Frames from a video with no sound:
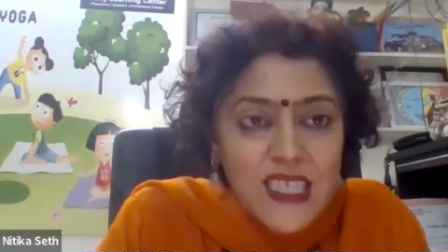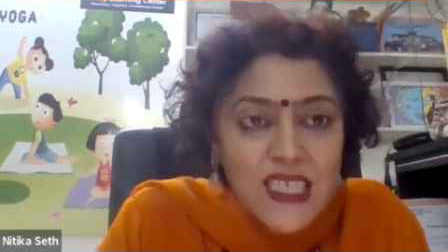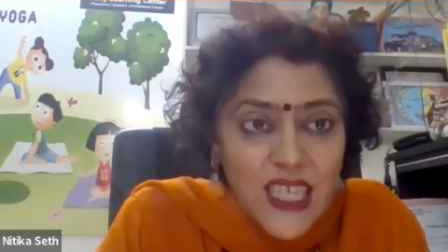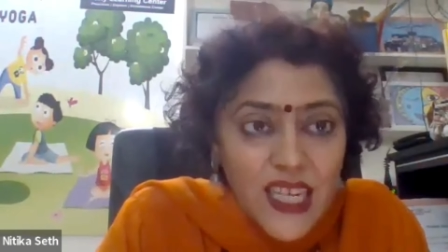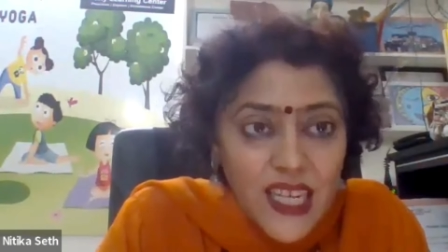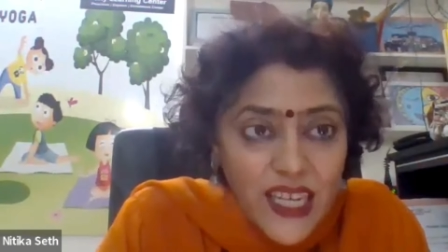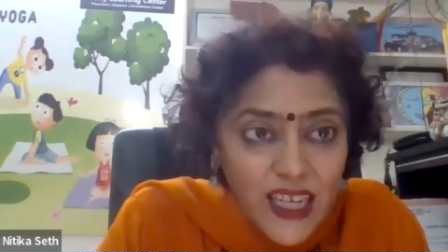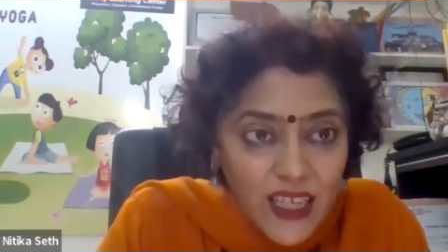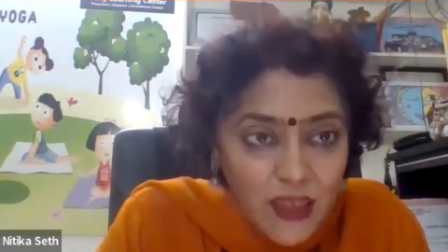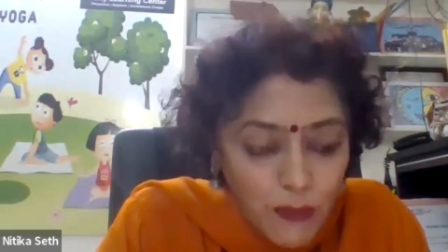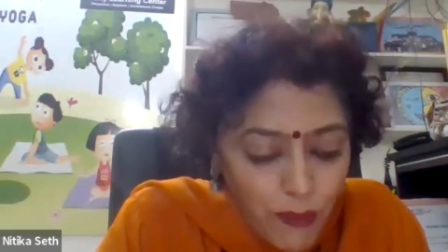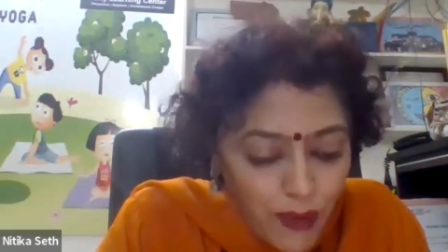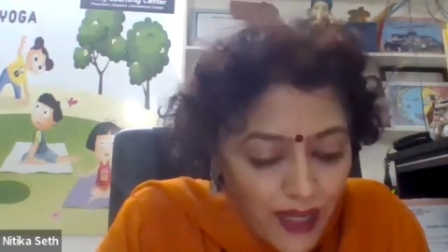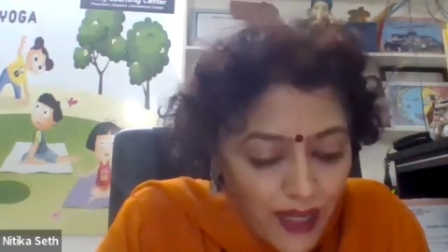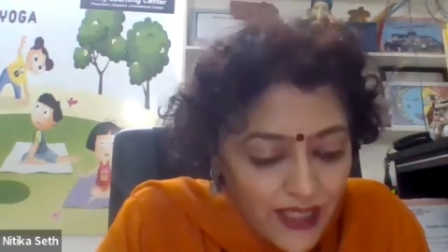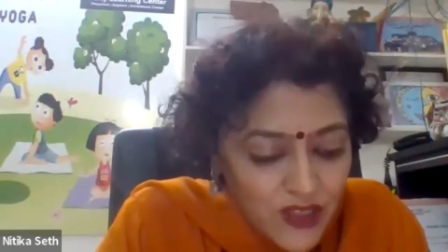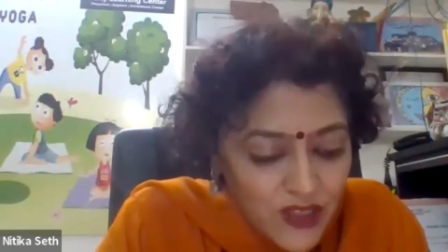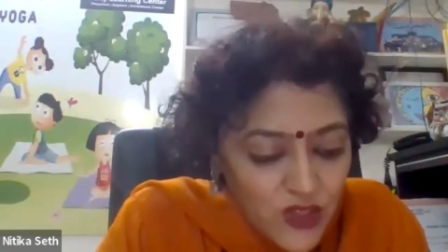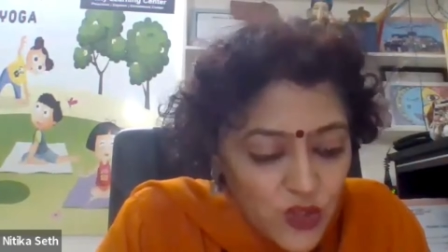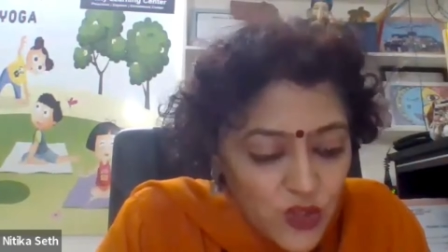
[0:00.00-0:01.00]
delayed
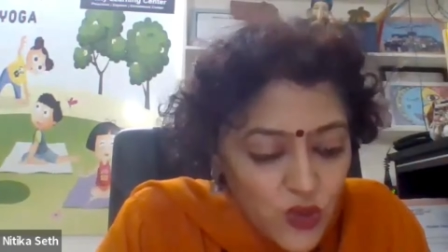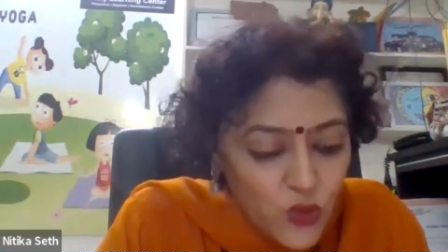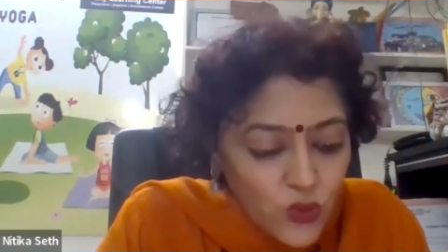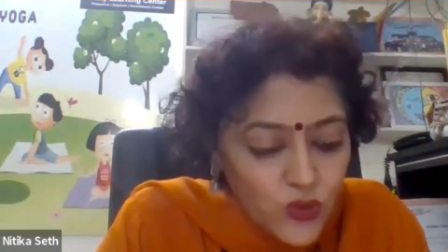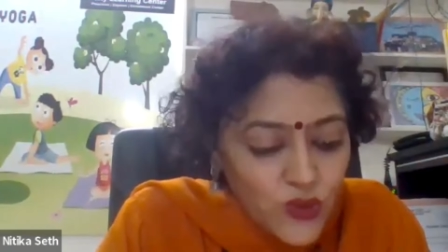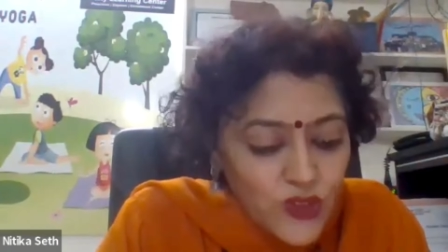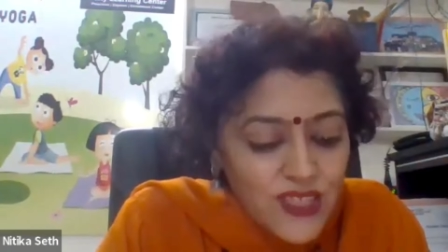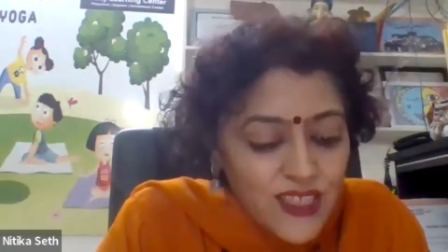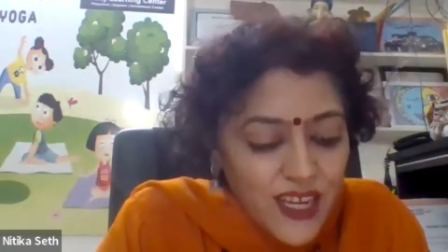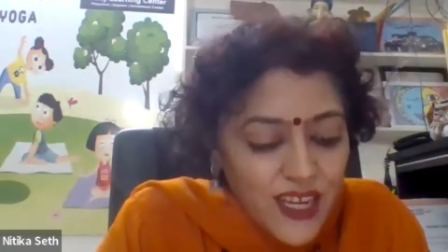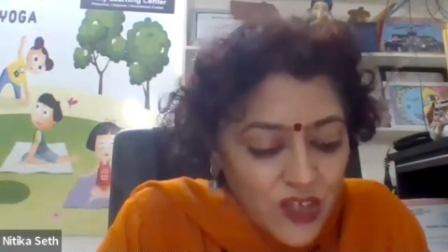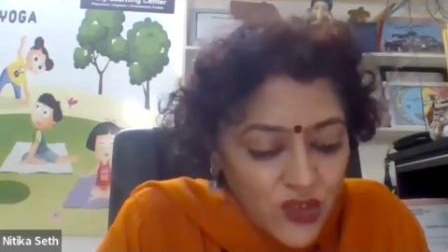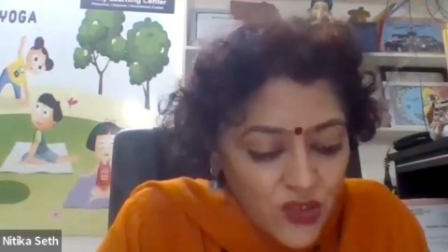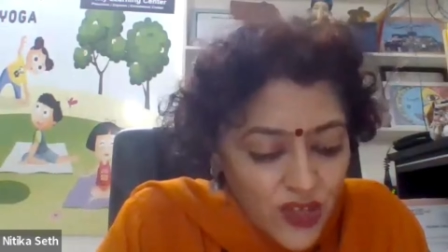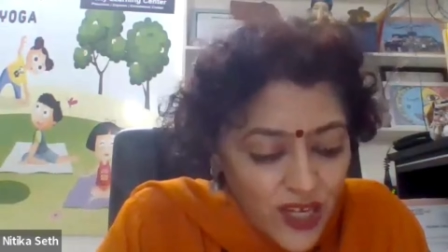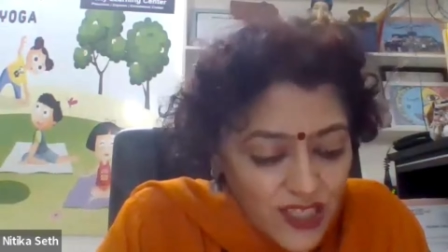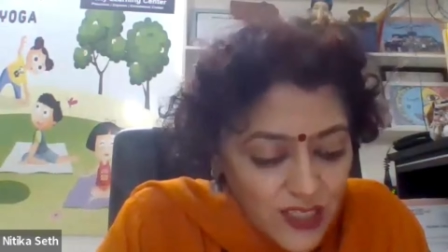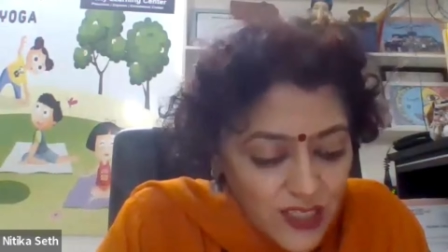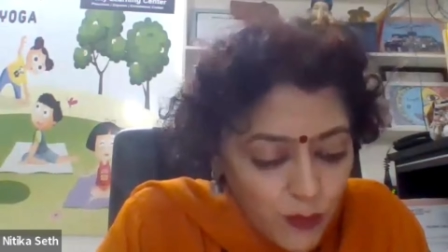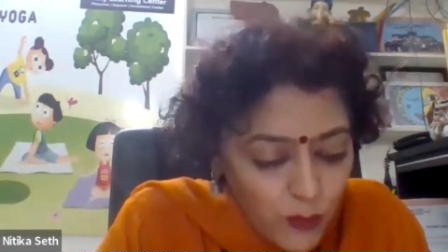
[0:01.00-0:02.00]
milestones, and
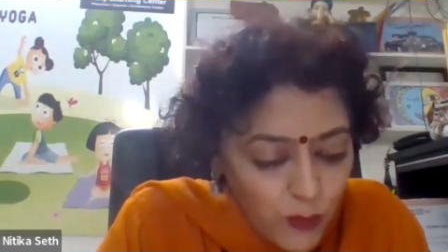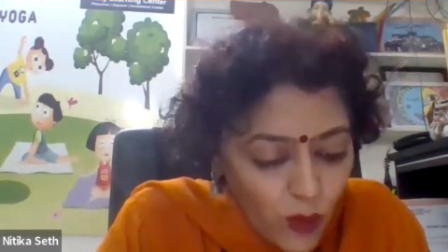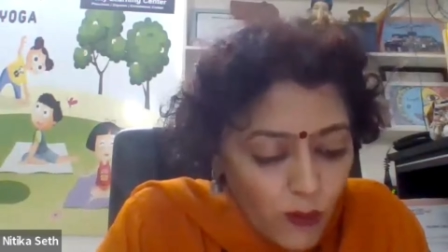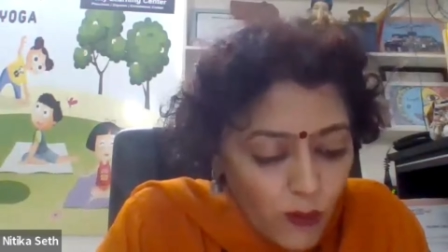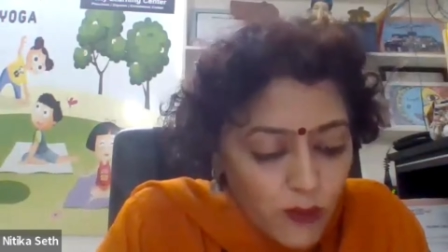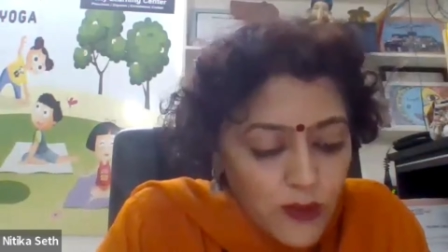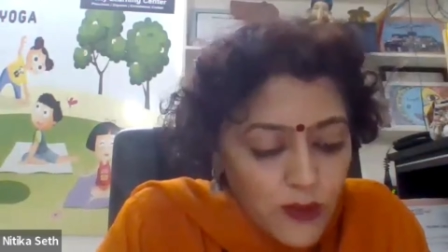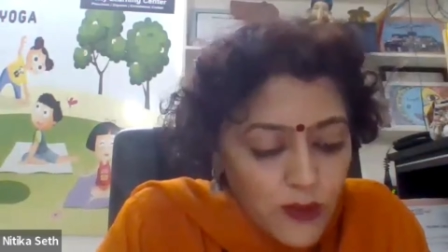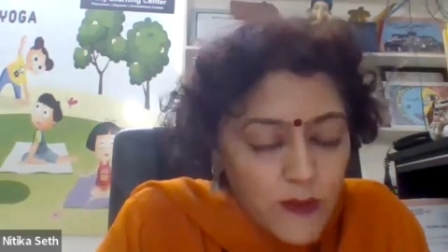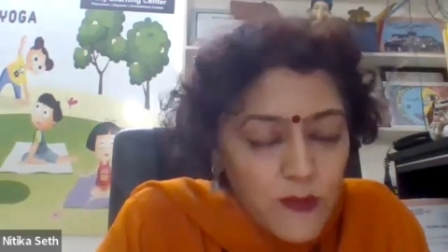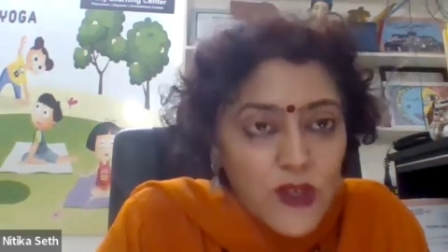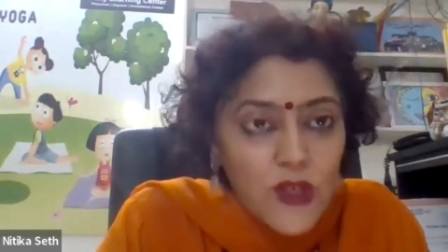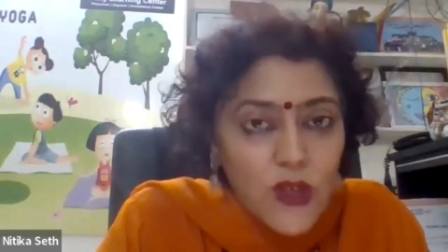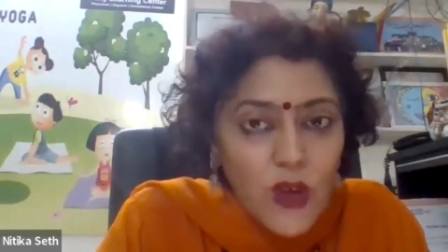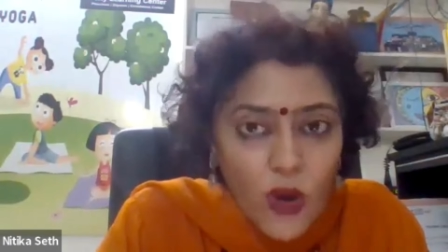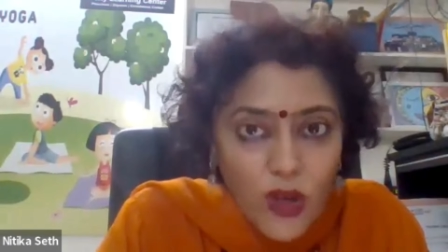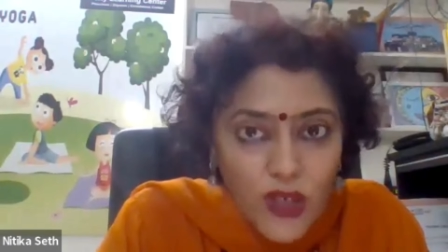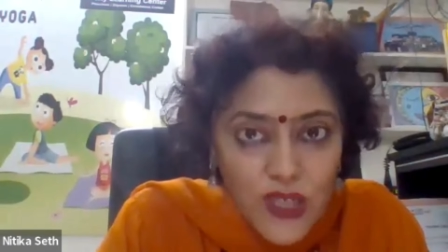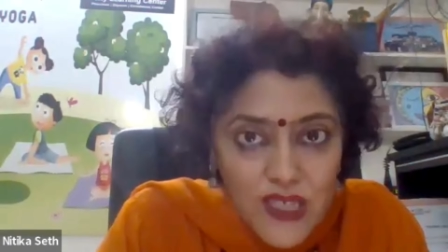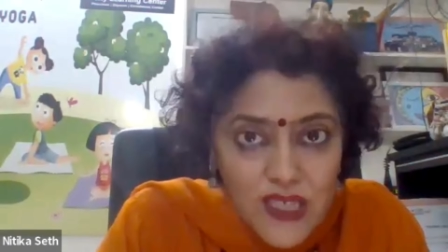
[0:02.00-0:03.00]
writing
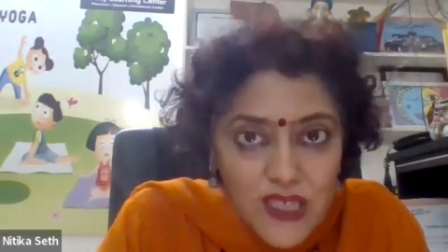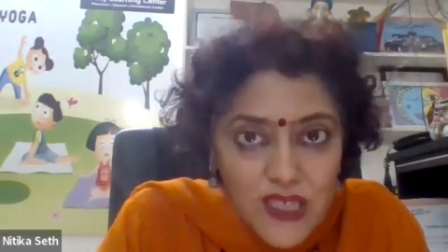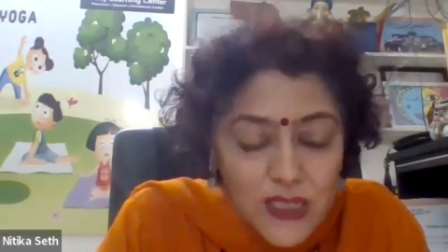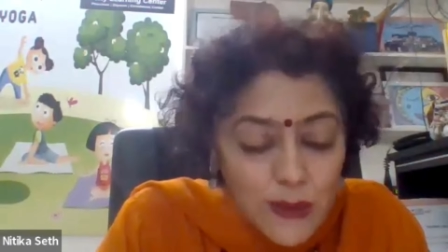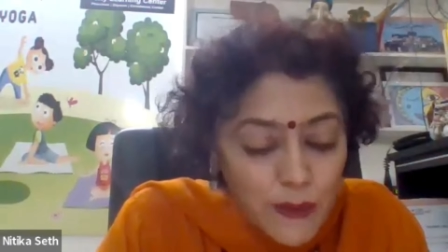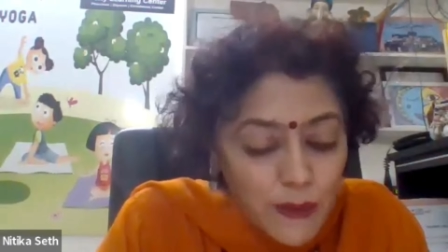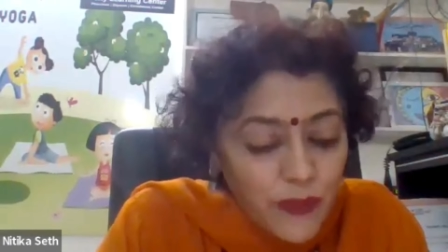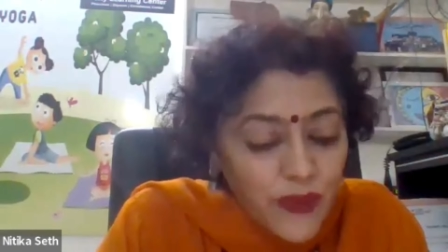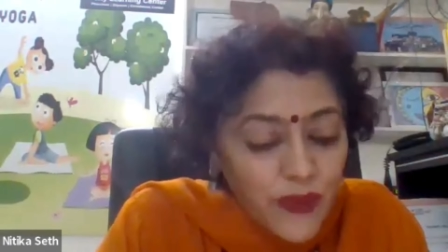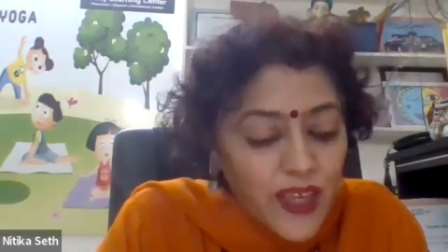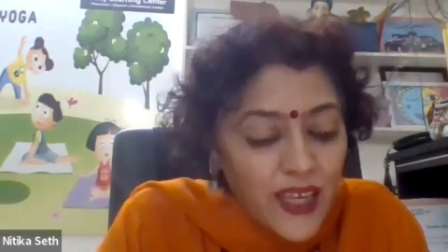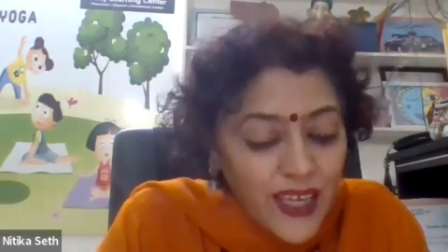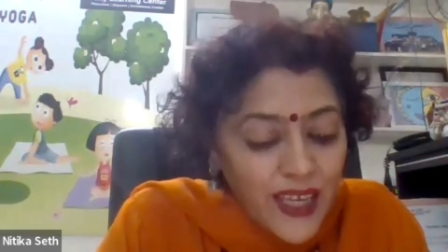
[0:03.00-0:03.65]
problems, autism,